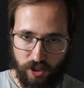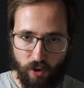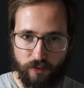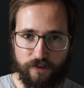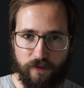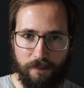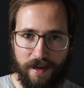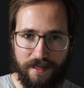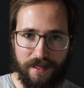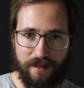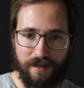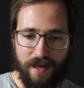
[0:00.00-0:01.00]
goes from
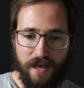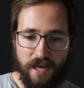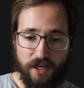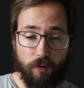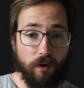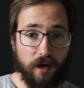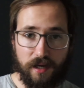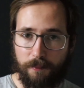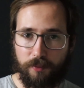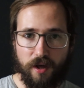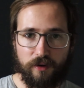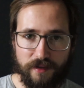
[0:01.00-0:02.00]
making, you know, a
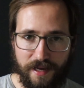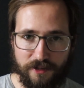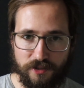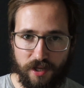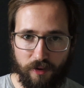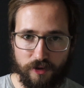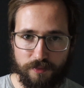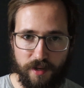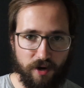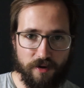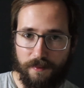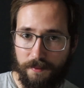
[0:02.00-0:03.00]
couple $100,000 per
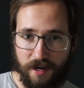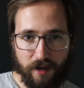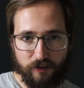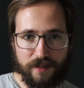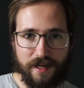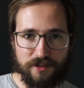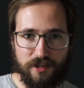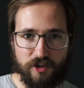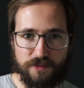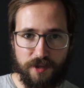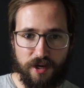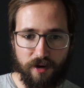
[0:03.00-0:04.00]
year to maybe
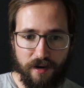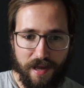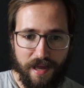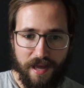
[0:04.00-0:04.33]
$100,000 per year,